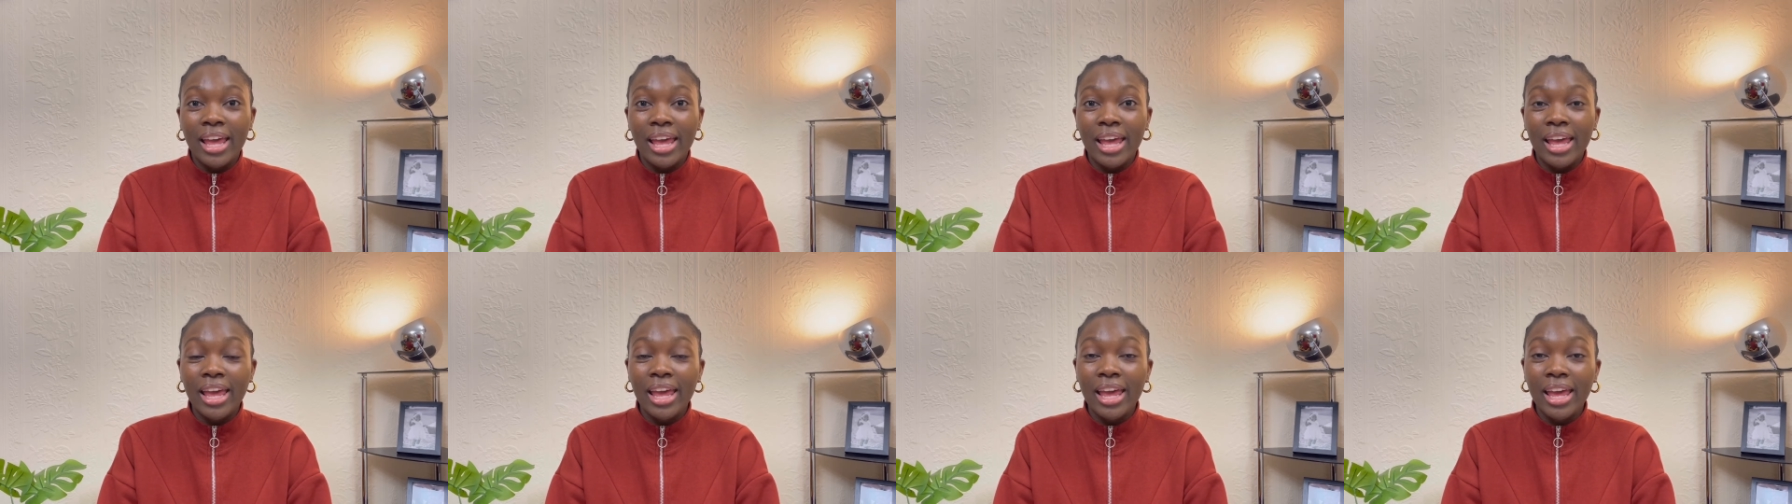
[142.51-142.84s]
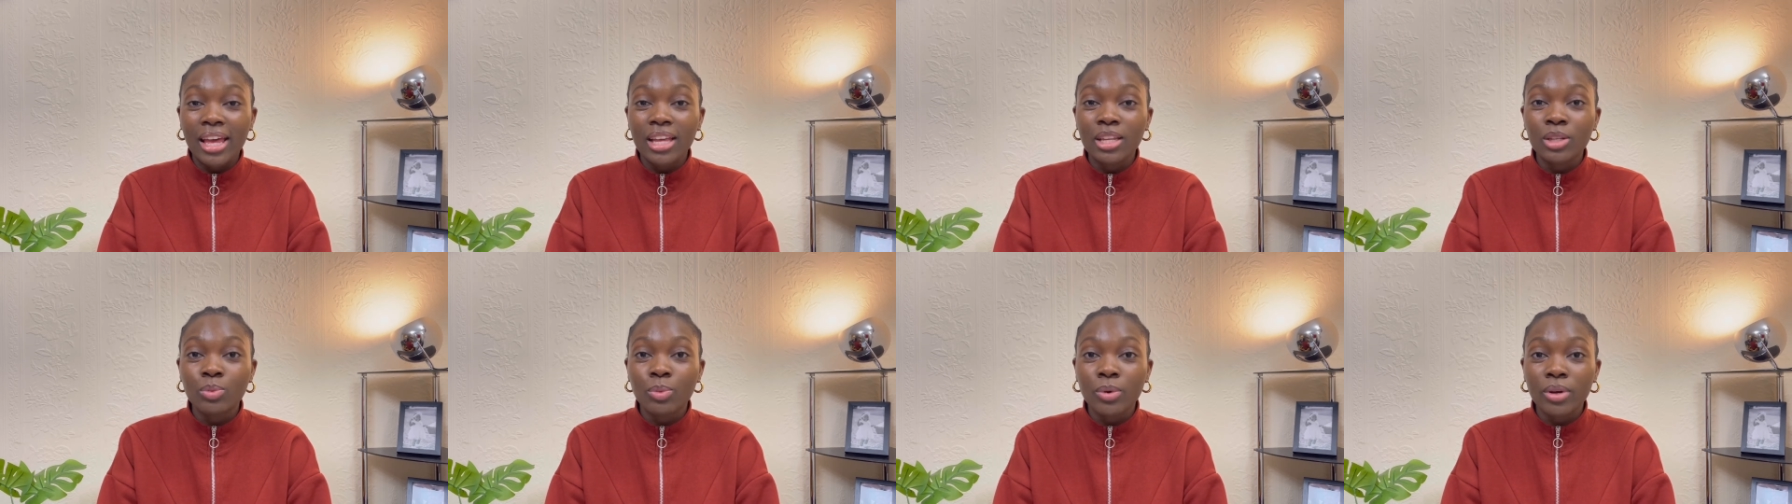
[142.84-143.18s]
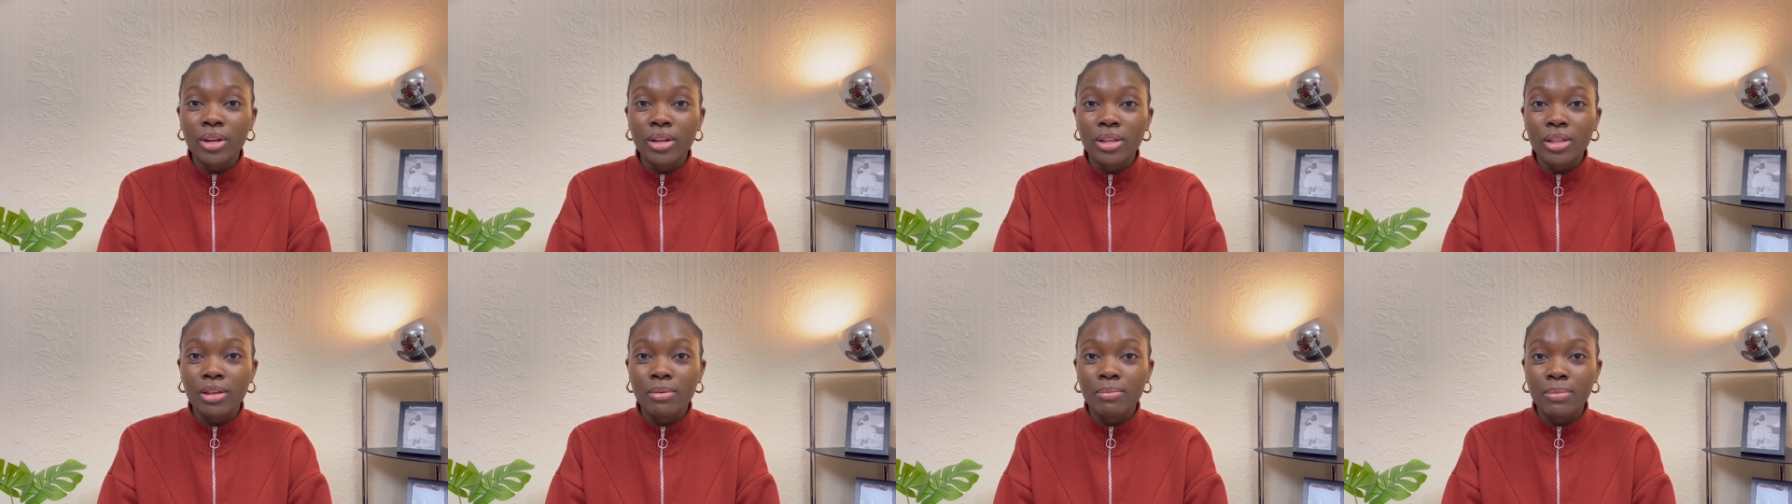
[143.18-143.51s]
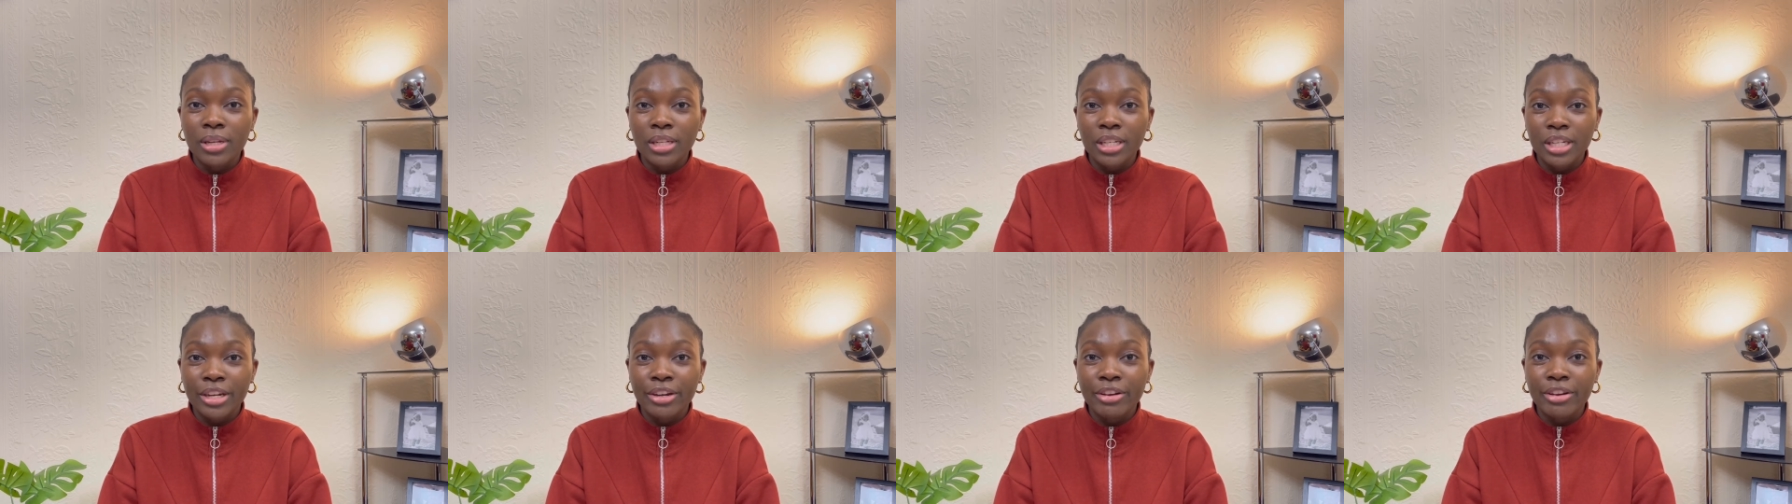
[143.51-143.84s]
it is one of the
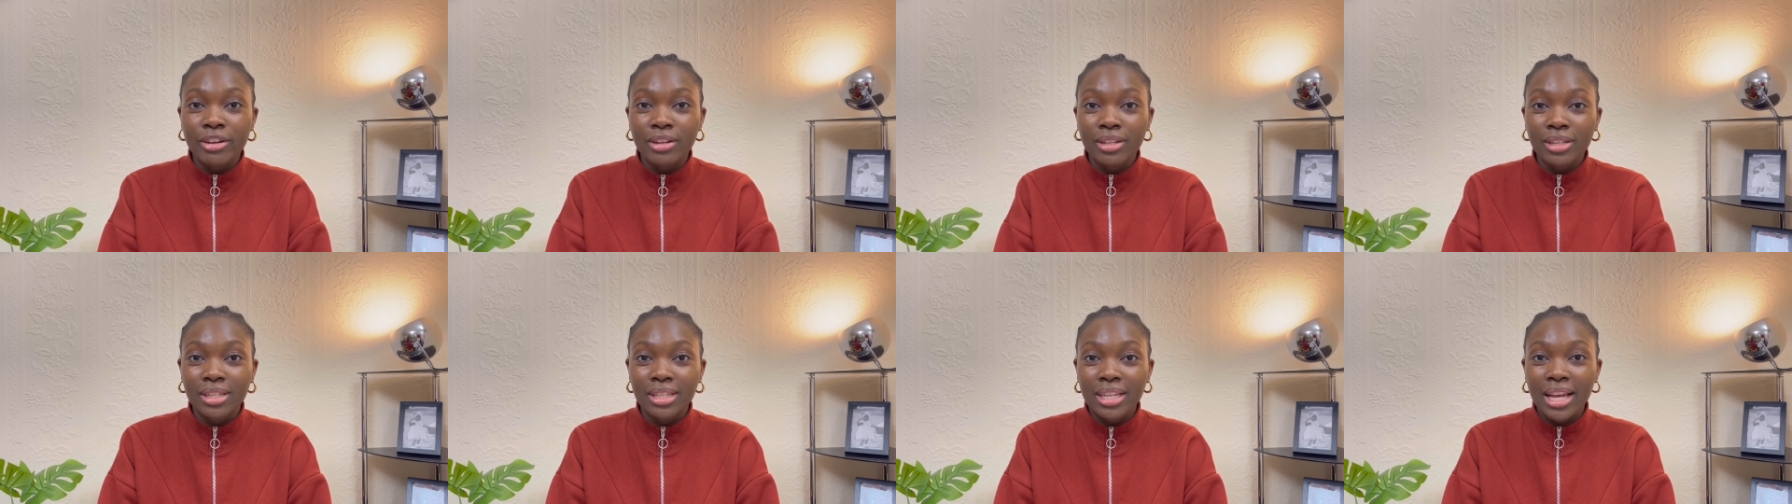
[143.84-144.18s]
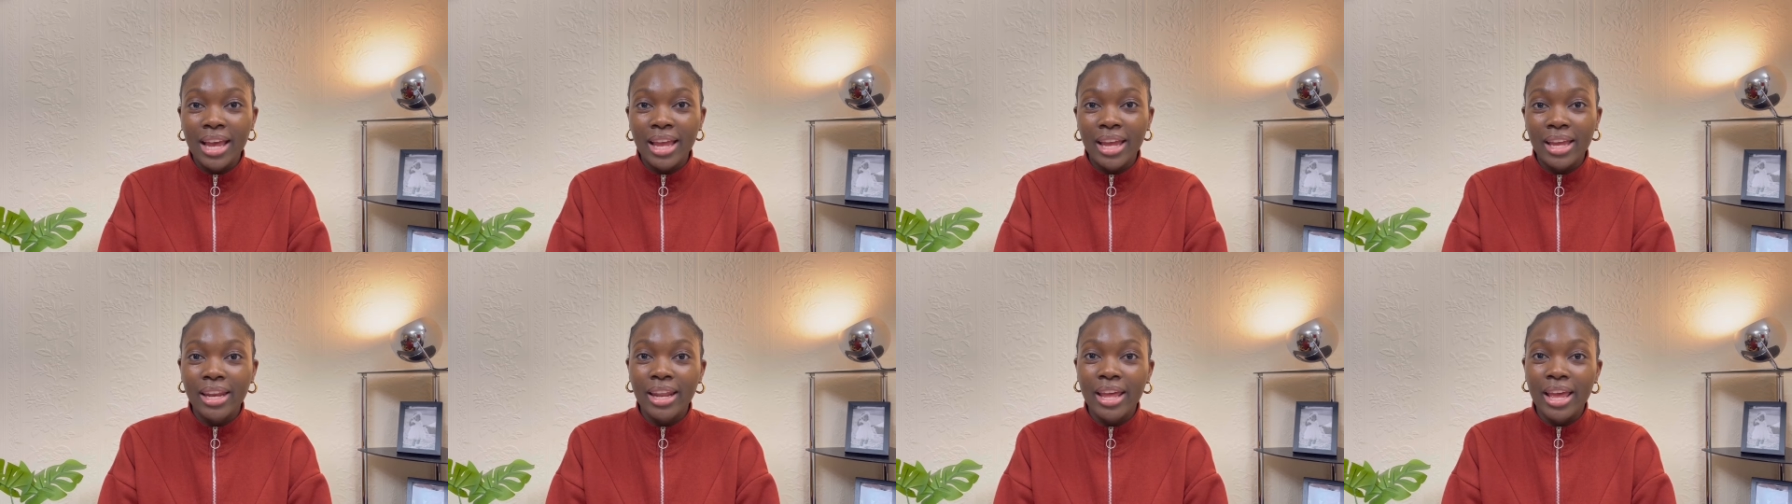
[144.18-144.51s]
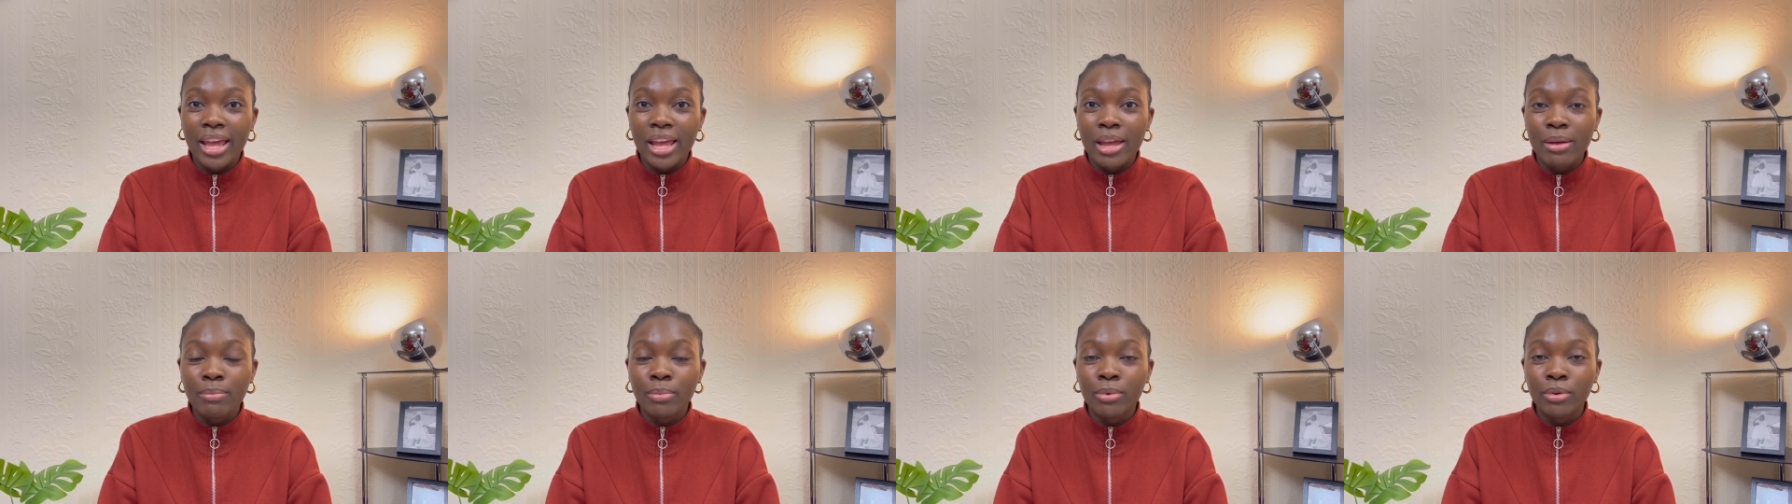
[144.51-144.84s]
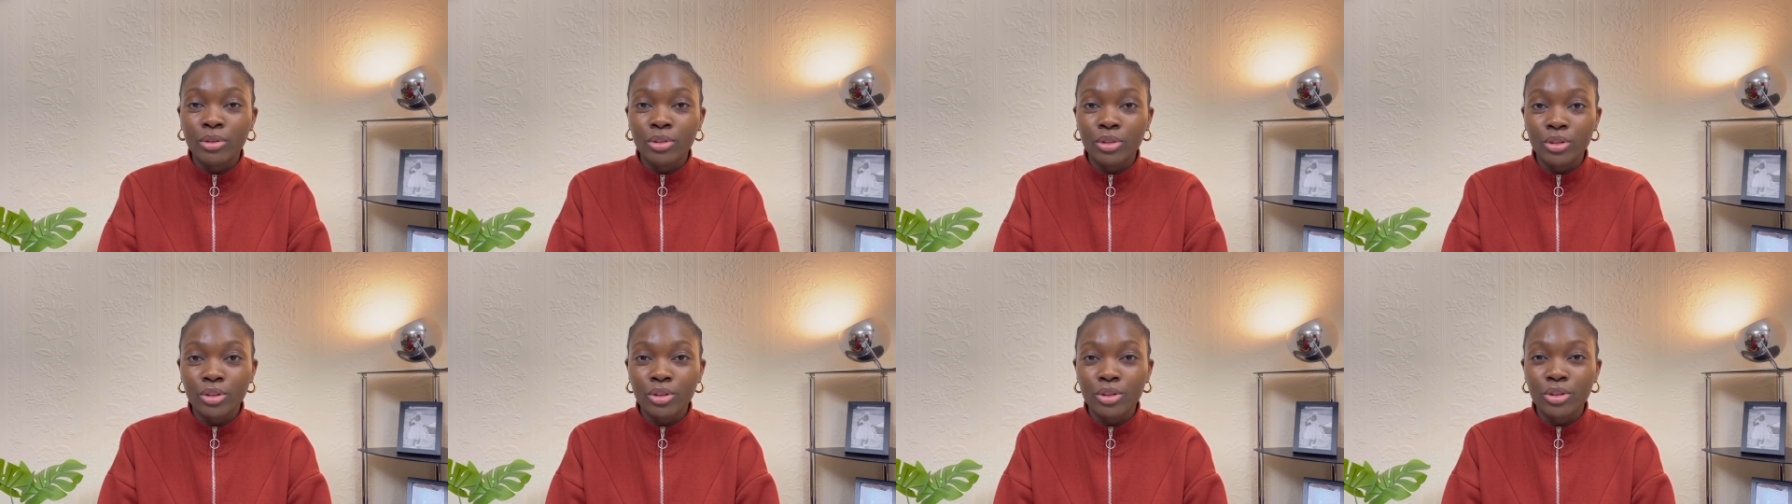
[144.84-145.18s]
materials that
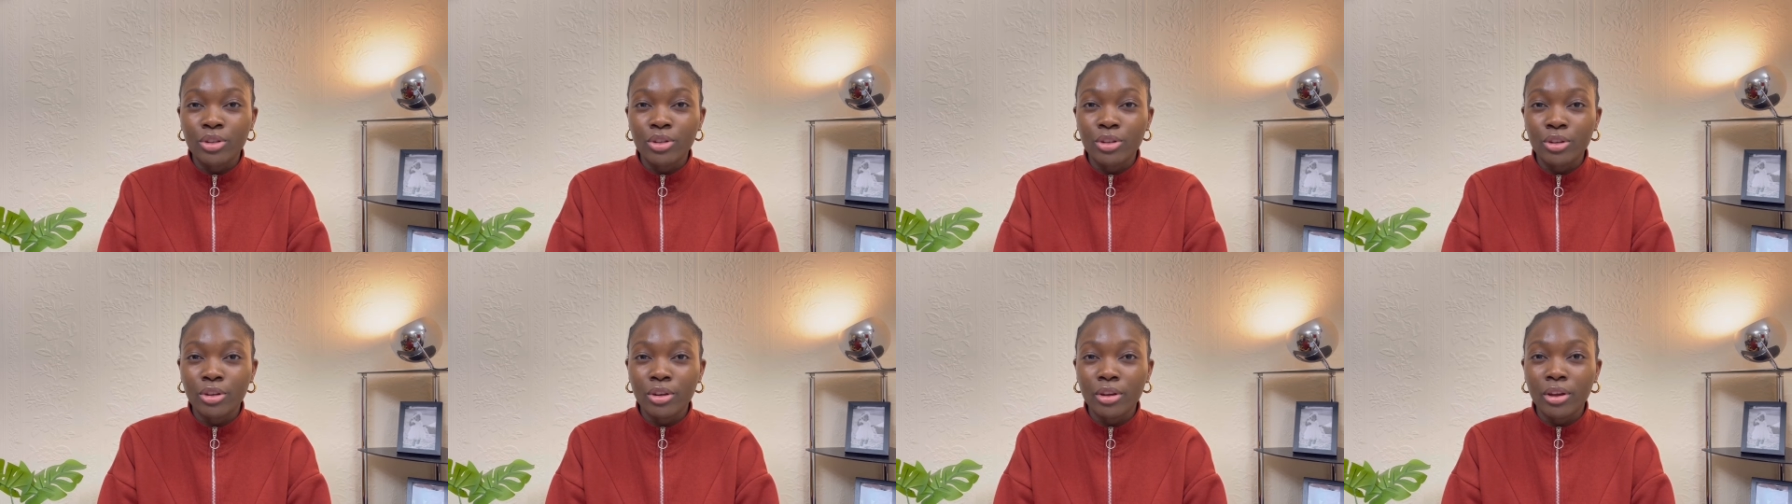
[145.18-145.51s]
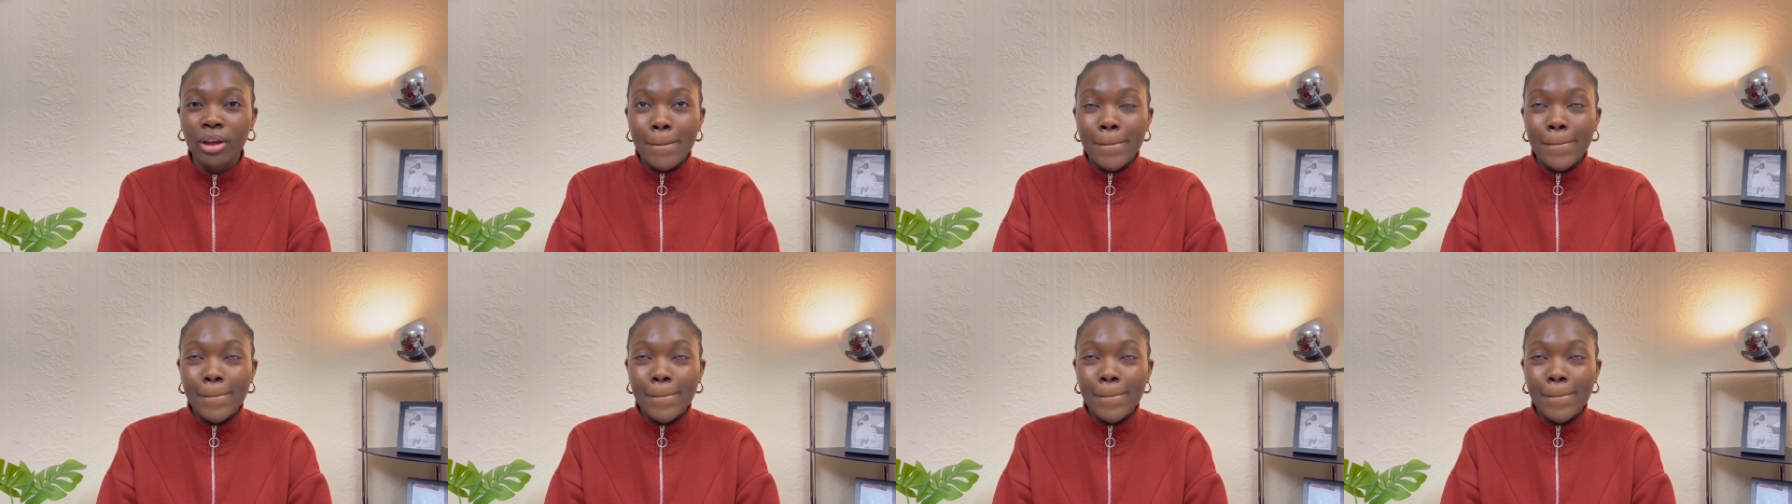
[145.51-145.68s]
enables you to